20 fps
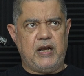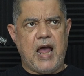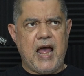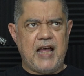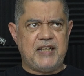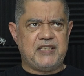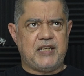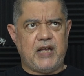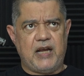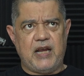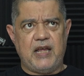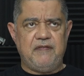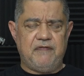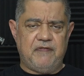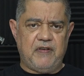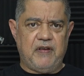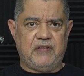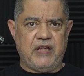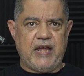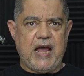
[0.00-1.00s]
an S N eight
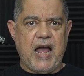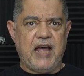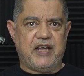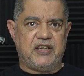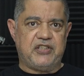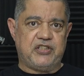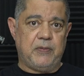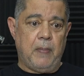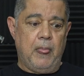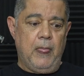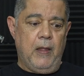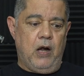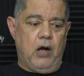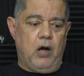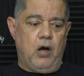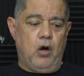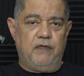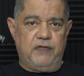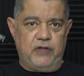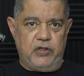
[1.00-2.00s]
fifty X
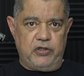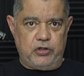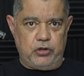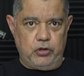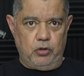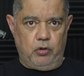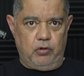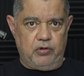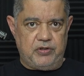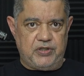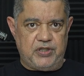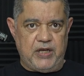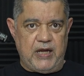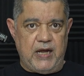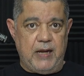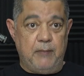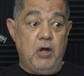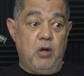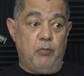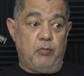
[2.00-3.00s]
over the short
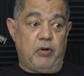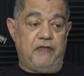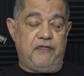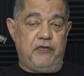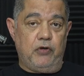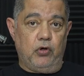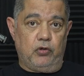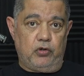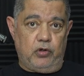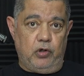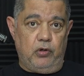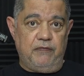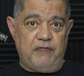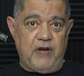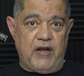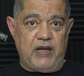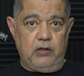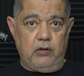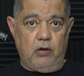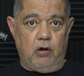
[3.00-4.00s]
term, but if you're doing
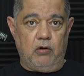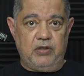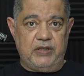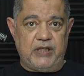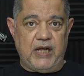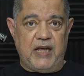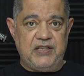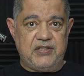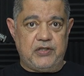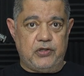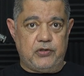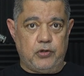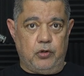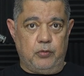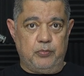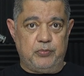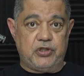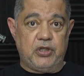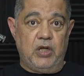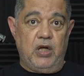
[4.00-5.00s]
very long data
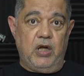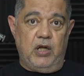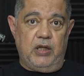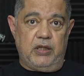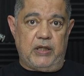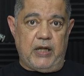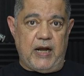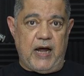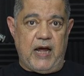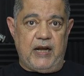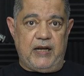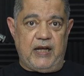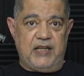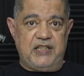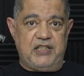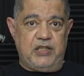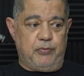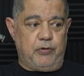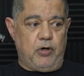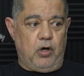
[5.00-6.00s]
dumps, the nine
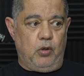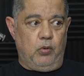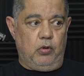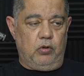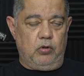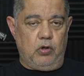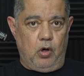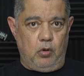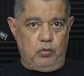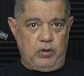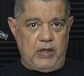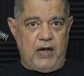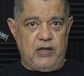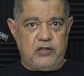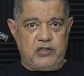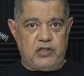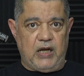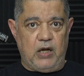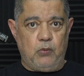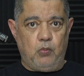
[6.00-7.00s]
ninety Pro will go down
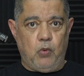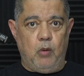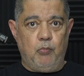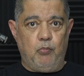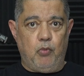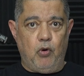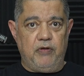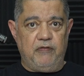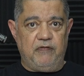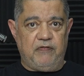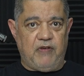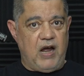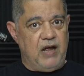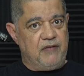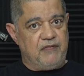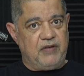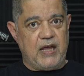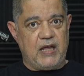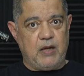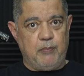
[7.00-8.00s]
to like one point
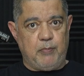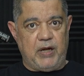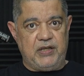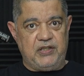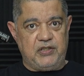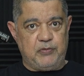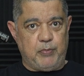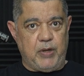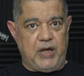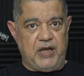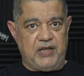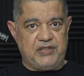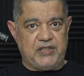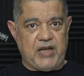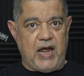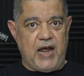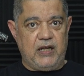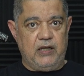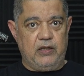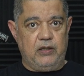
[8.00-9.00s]
five gigabytes per
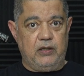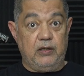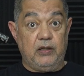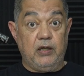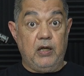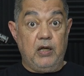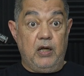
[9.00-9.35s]
second